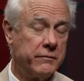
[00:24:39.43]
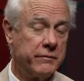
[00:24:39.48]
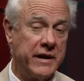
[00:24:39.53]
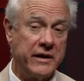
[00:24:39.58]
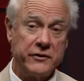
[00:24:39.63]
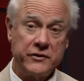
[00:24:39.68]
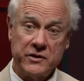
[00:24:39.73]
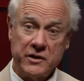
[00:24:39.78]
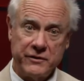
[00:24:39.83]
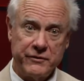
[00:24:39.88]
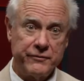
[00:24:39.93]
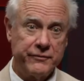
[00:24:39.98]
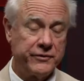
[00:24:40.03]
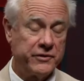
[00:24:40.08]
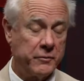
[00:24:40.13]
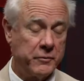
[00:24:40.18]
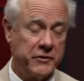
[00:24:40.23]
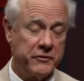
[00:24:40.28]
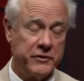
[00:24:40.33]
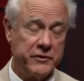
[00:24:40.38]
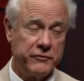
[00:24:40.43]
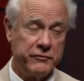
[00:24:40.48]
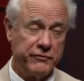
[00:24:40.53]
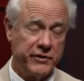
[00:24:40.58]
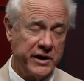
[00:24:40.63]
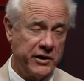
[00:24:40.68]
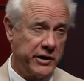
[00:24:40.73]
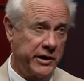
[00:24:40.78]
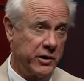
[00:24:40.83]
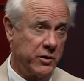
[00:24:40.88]
that stuff, some of it,
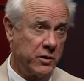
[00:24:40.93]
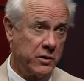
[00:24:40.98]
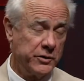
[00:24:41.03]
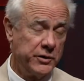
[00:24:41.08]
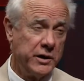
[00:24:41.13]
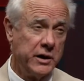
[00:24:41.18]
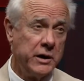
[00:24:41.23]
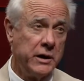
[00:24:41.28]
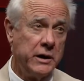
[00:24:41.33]
very old,